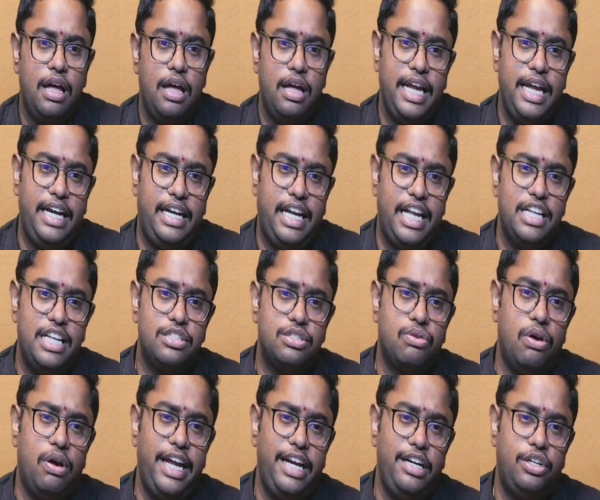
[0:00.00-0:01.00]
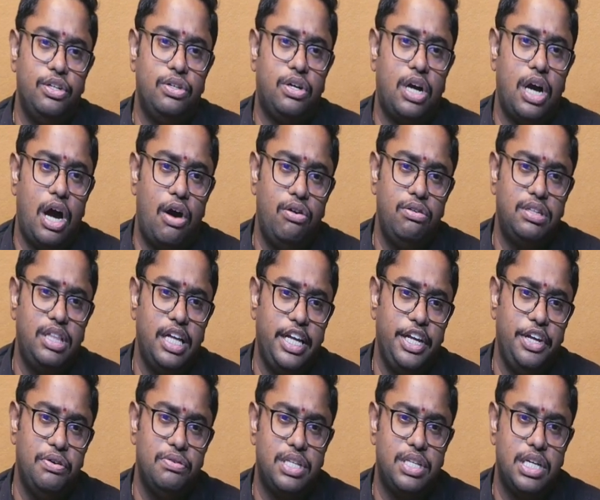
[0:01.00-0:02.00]
it is going to count the
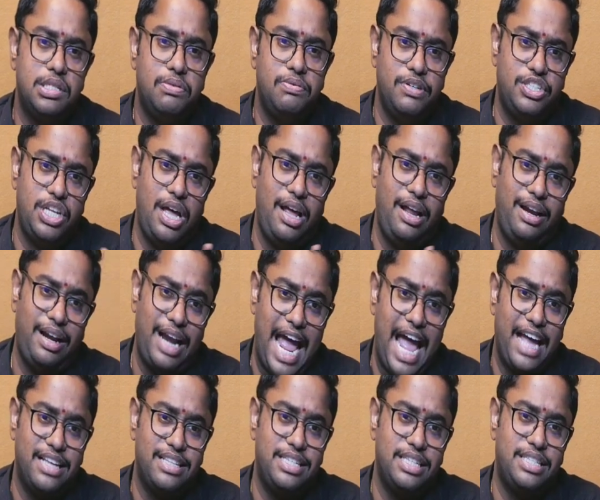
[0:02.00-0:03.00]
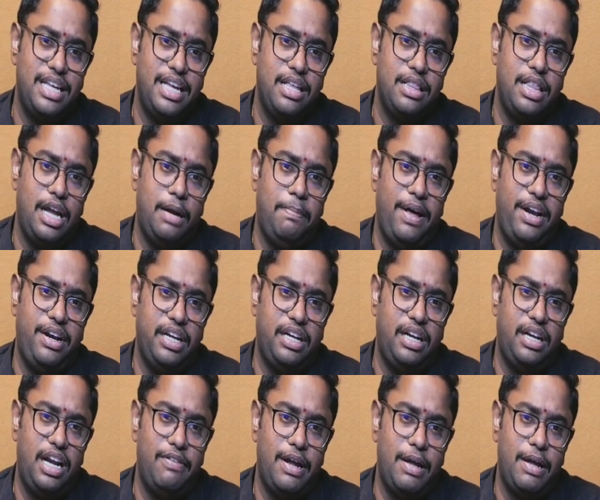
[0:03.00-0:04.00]
users which are accessing that
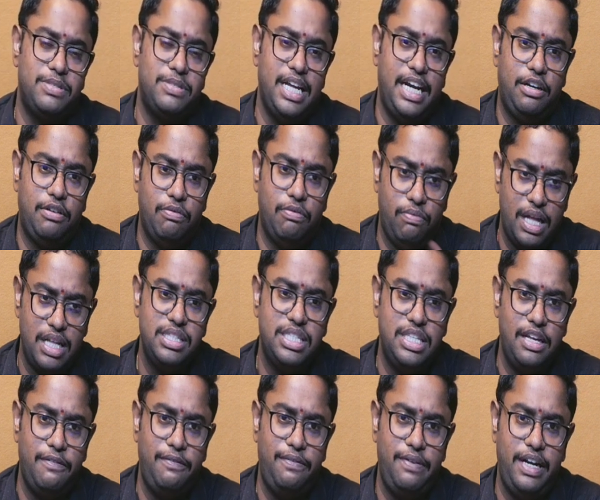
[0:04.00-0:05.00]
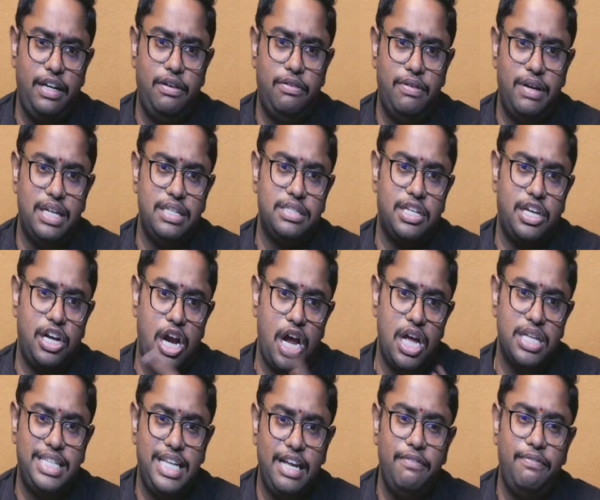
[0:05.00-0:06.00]
particular website. Once if it was
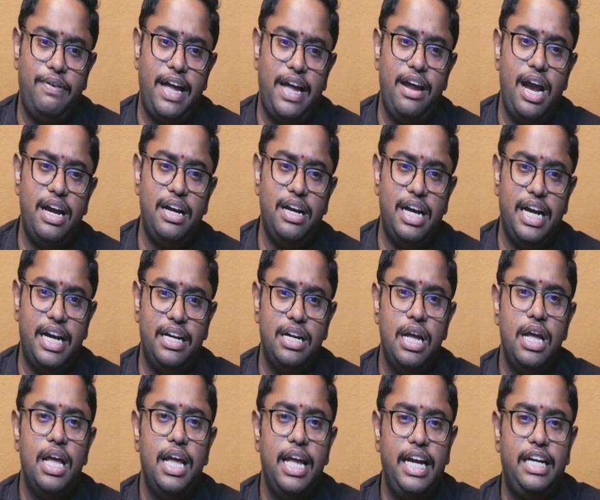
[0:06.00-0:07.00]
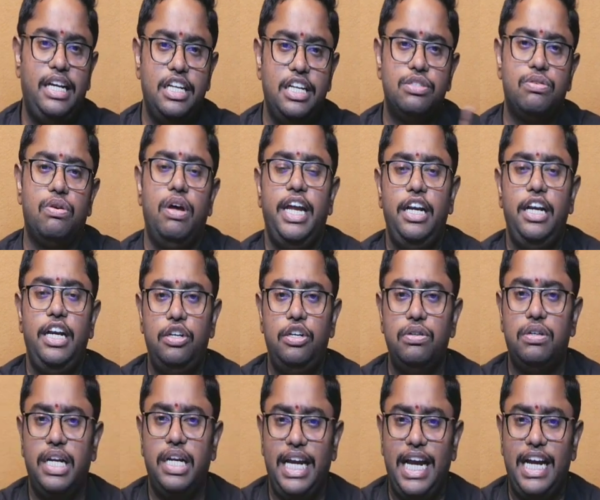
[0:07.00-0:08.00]
crossing 500, it is going to
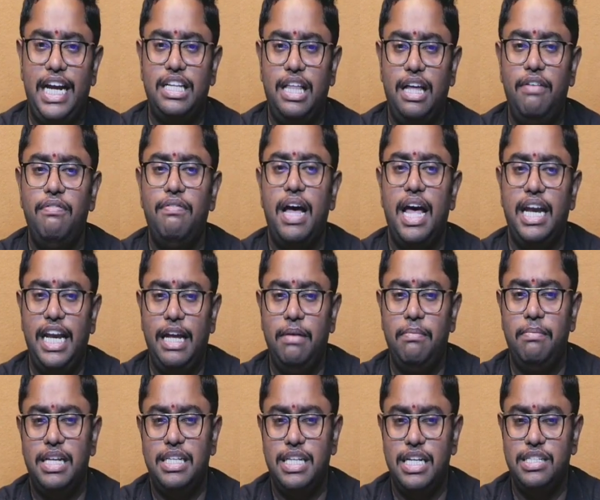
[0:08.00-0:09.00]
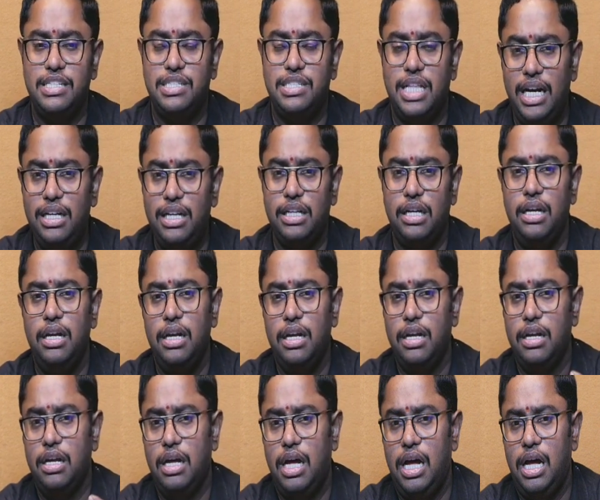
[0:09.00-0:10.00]
create the warning message that
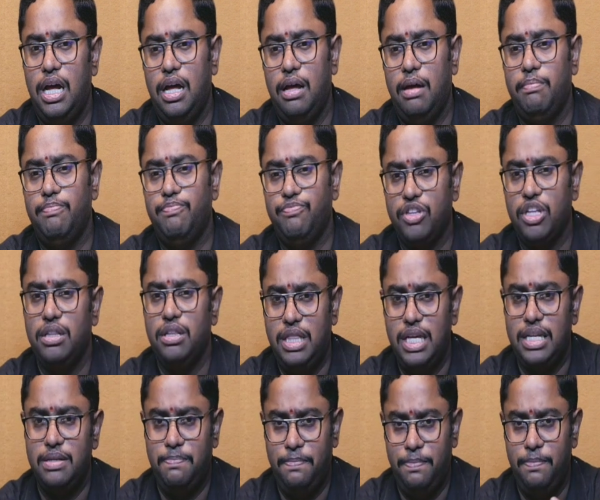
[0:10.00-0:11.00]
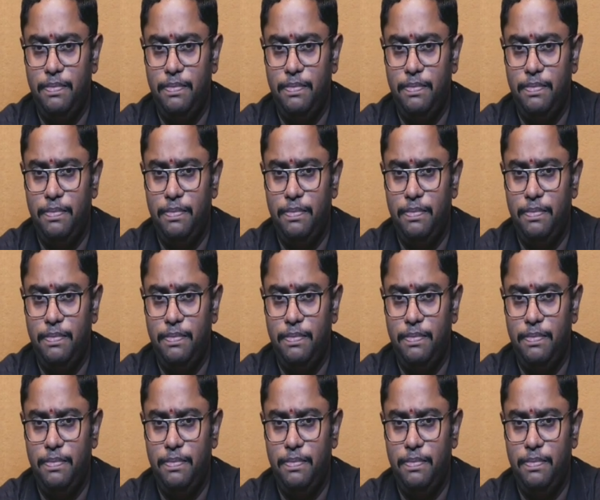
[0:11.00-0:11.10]
the